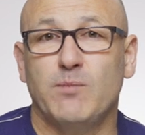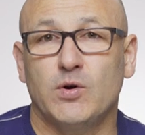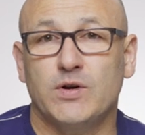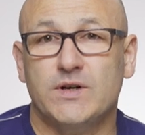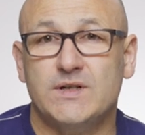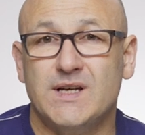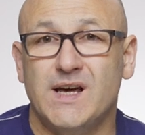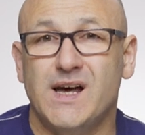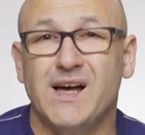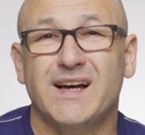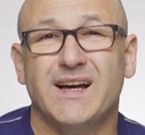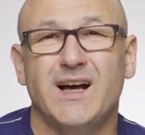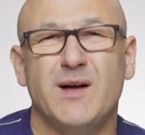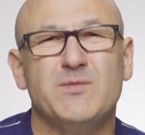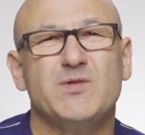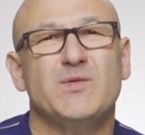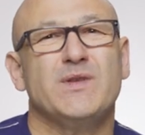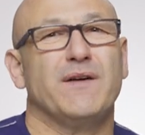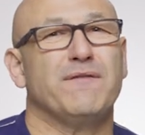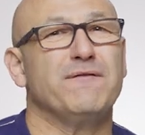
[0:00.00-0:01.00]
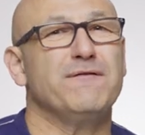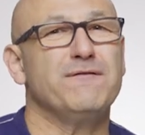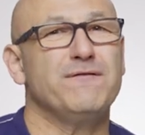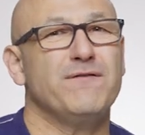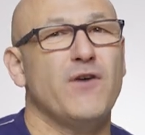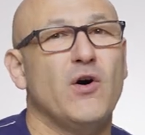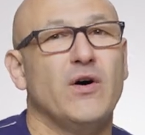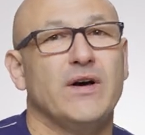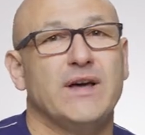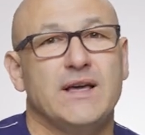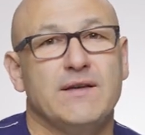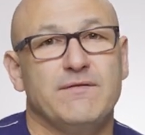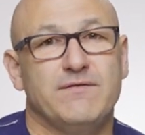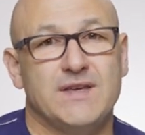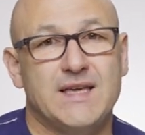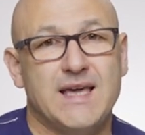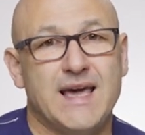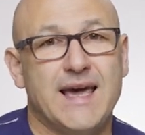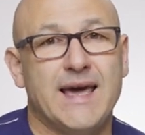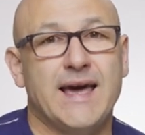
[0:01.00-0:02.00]
monitor comes with a
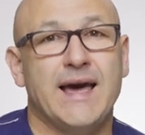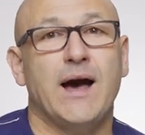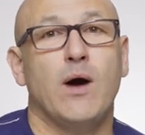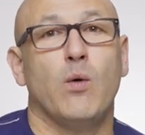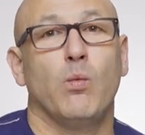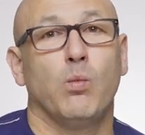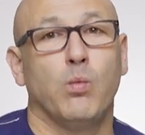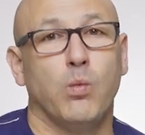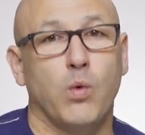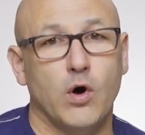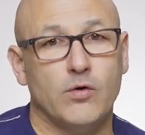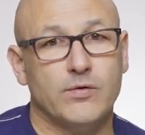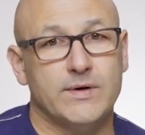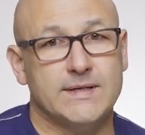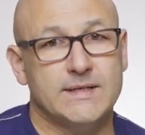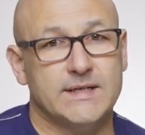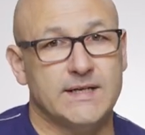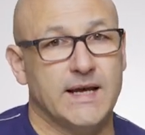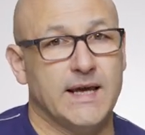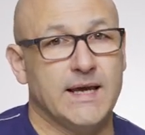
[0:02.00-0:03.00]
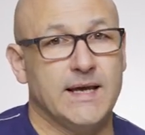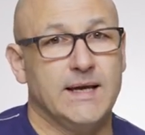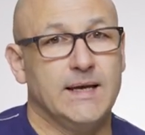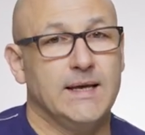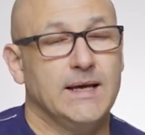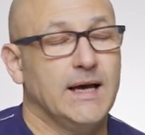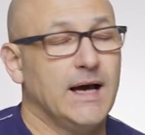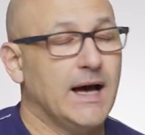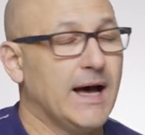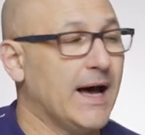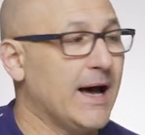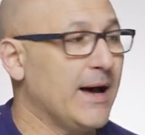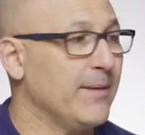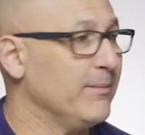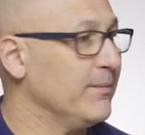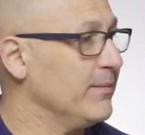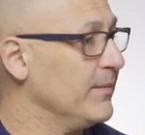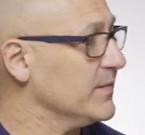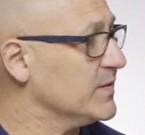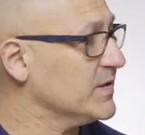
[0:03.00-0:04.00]
5-year warranty.
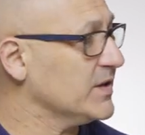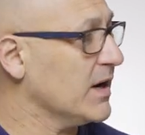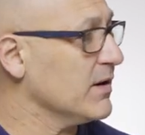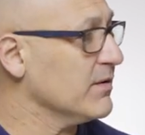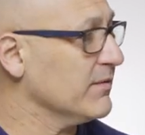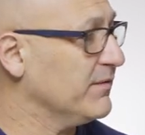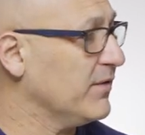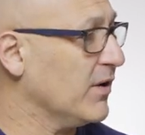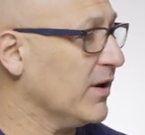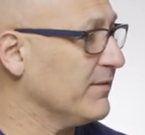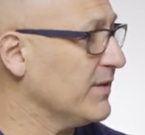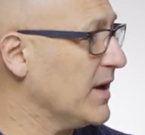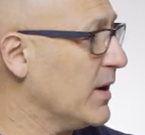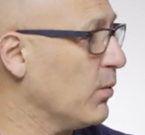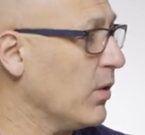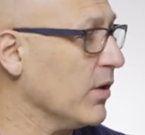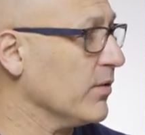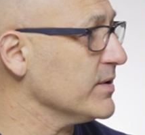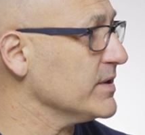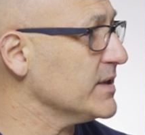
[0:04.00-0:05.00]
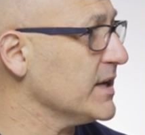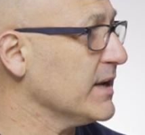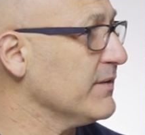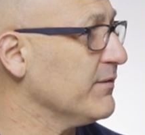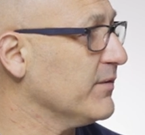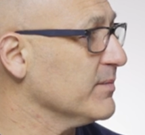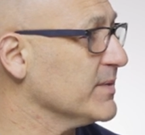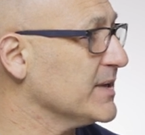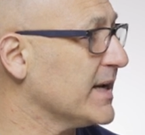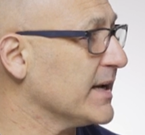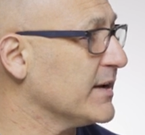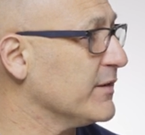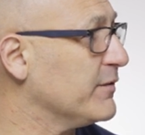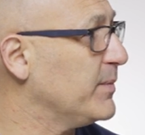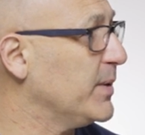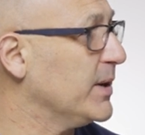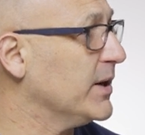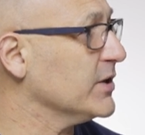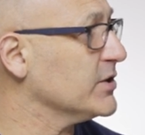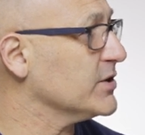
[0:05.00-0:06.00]
So 5-year warranty from date of
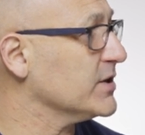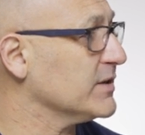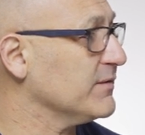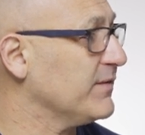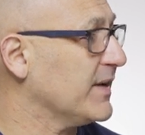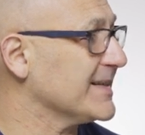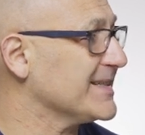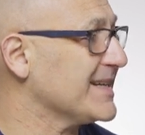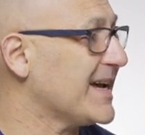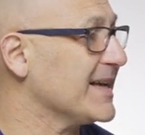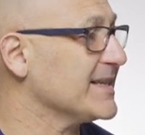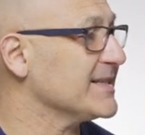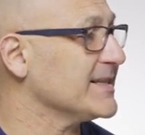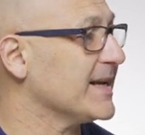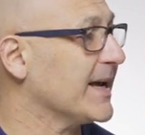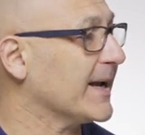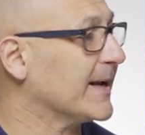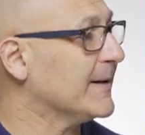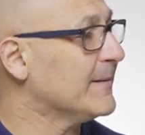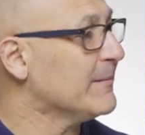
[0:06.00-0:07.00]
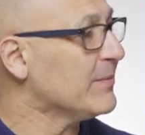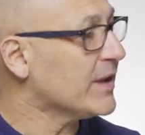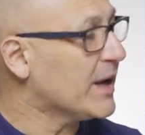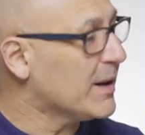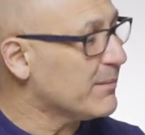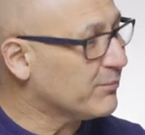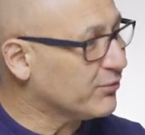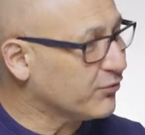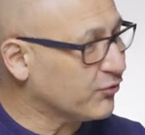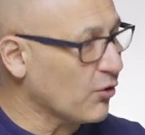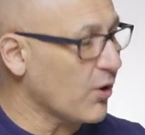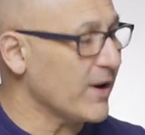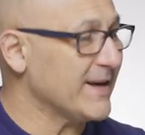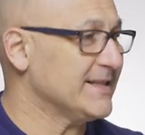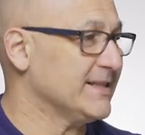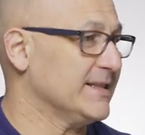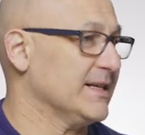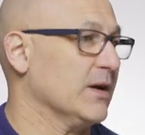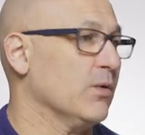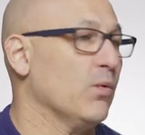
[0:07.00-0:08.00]
purchase, fantastic.
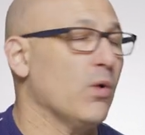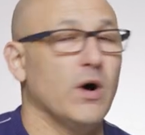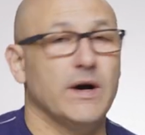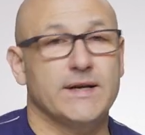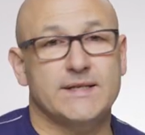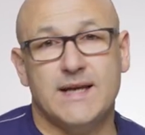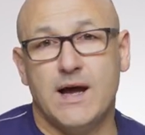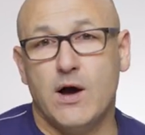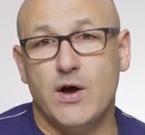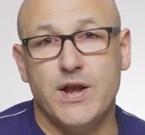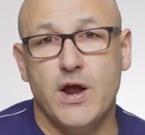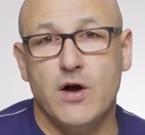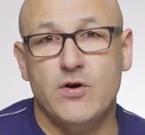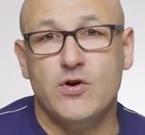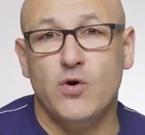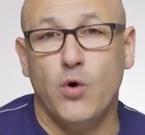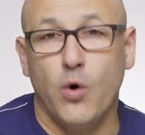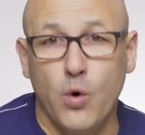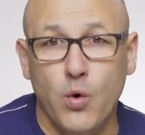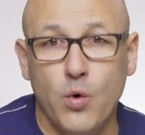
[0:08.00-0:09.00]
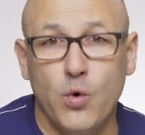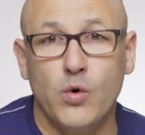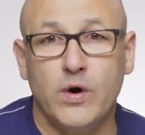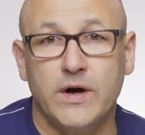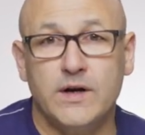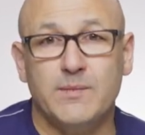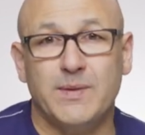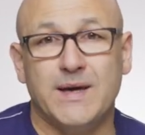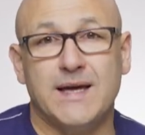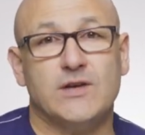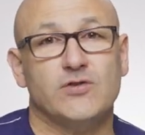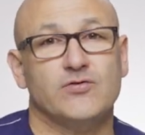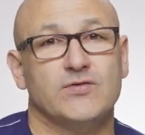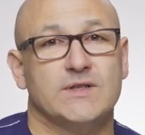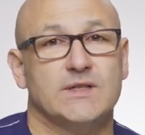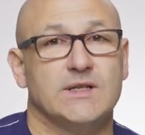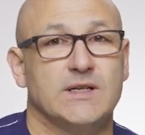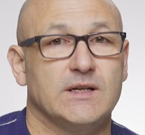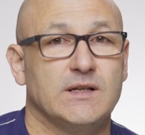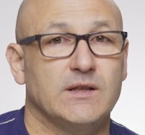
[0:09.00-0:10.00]
Pricing wise, now I know you're all going to be
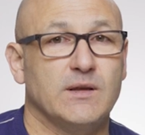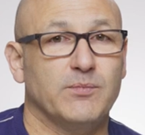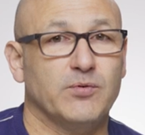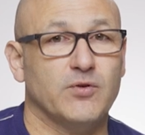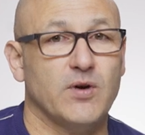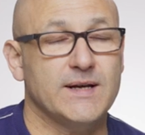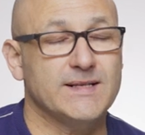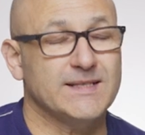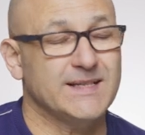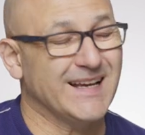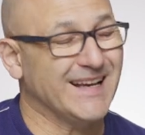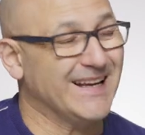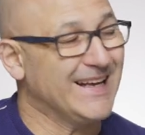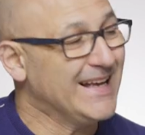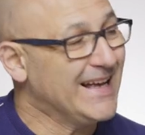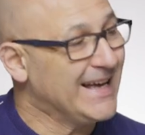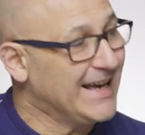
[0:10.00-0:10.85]
interested in the pricing.